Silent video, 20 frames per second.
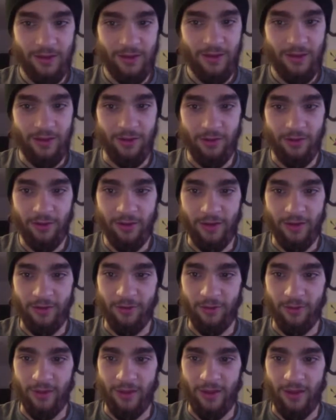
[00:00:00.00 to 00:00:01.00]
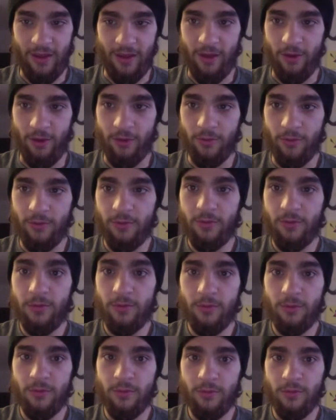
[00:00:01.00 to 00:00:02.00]
Looking like a 2-hit KO.
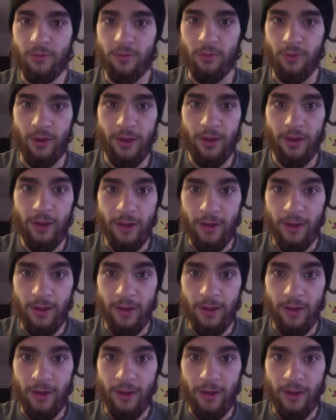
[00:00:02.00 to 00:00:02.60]
Really?